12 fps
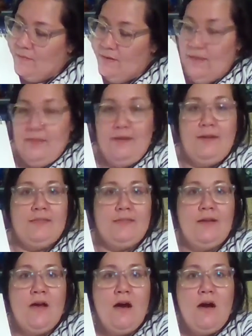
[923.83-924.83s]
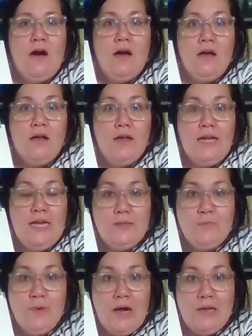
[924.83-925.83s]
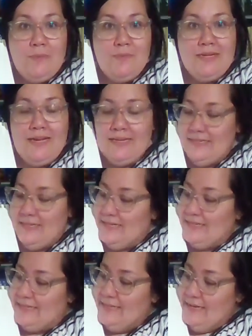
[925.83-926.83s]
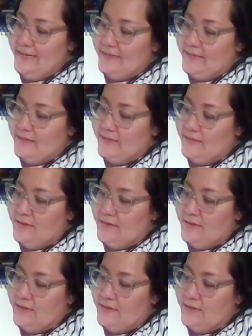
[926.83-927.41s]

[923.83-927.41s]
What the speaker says: And then I said, oh, he's probably protecting his nest.